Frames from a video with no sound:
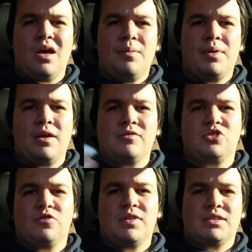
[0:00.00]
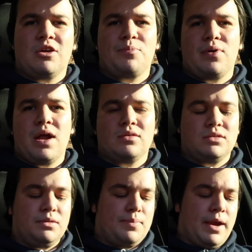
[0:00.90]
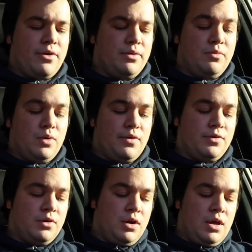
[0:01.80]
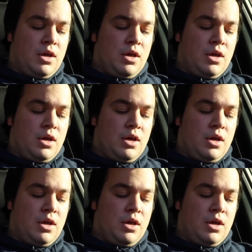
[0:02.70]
I'm not even sure if that's how you pronounce it, Perrin, whatever.